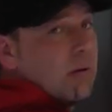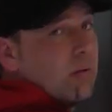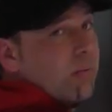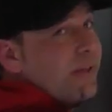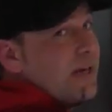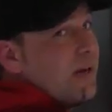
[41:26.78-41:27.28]

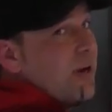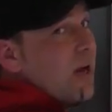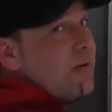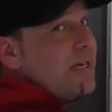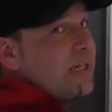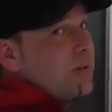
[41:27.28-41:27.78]
We don't
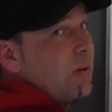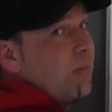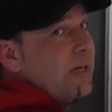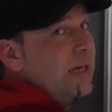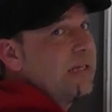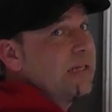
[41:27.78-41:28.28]
know this one. We
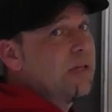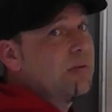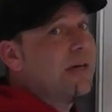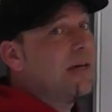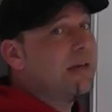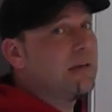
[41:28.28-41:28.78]
need to do
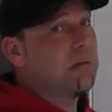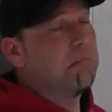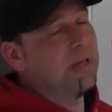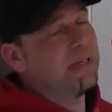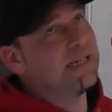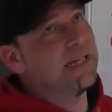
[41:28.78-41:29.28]
I
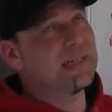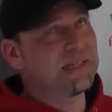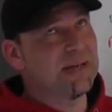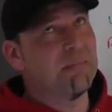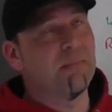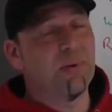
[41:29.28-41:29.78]
say
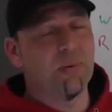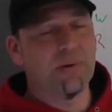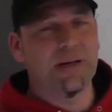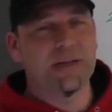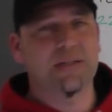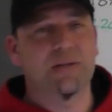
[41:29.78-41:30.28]
simple, we
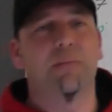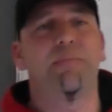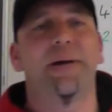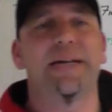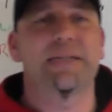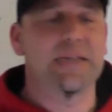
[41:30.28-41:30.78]
need to do a
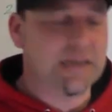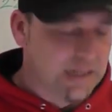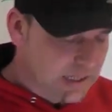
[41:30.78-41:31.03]
basic